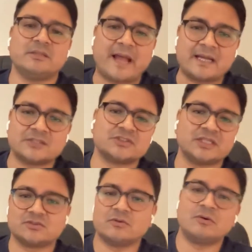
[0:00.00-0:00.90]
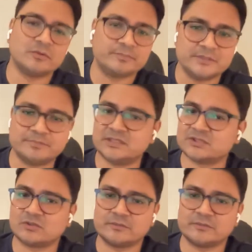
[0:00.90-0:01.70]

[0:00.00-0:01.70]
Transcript: the packaging that's going to go to people is